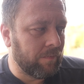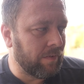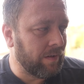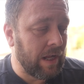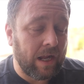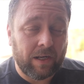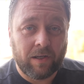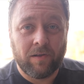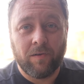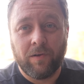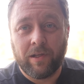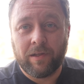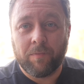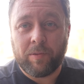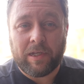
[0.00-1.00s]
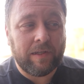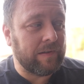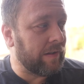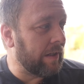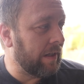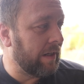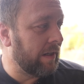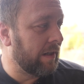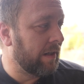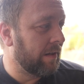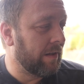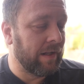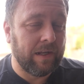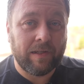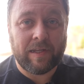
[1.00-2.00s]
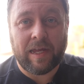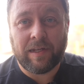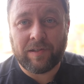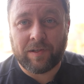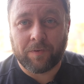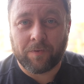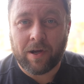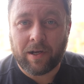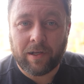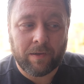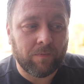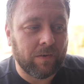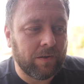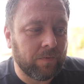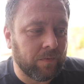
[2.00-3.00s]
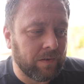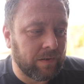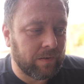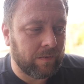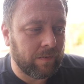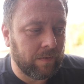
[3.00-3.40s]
Not including the PC that it takes to run it, which was,